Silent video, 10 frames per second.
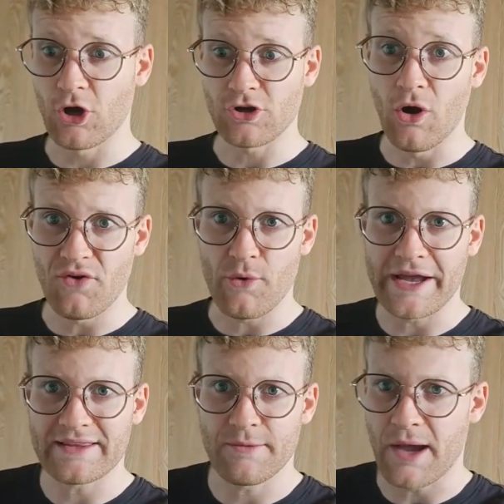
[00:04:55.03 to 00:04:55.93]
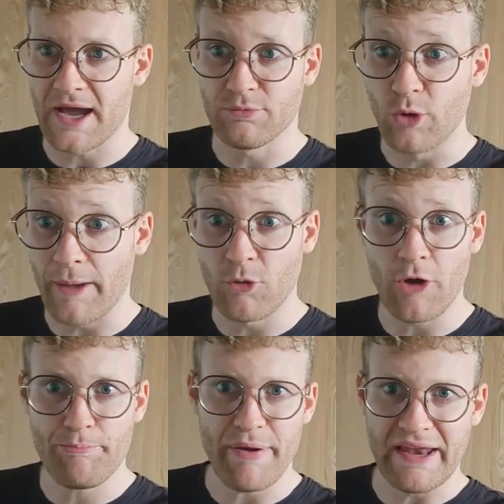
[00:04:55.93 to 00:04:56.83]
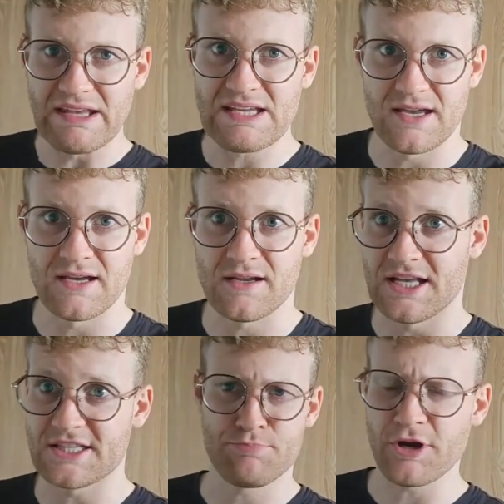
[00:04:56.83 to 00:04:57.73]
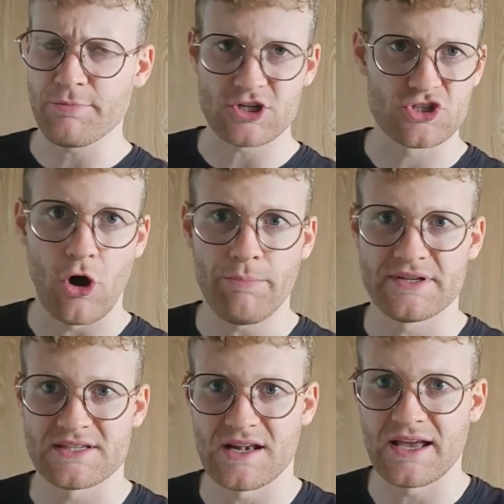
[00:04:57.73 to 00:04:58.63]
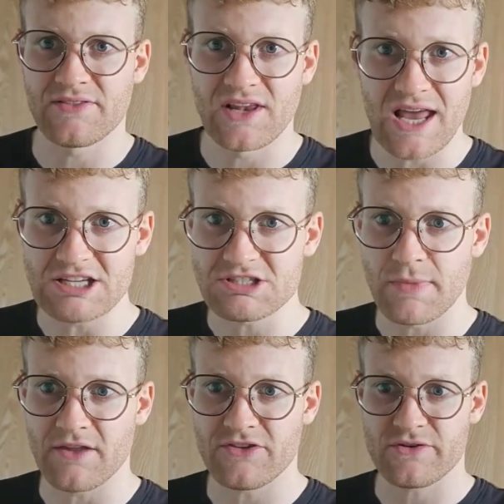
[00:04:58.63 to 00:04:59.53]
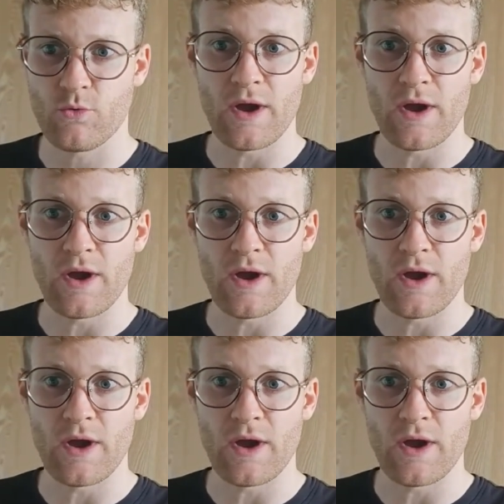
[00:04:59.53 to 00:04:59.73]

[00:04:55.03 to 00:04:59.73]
overreacting. I'm I'm not panicking. It's pretty much the opposite. Like the last month where I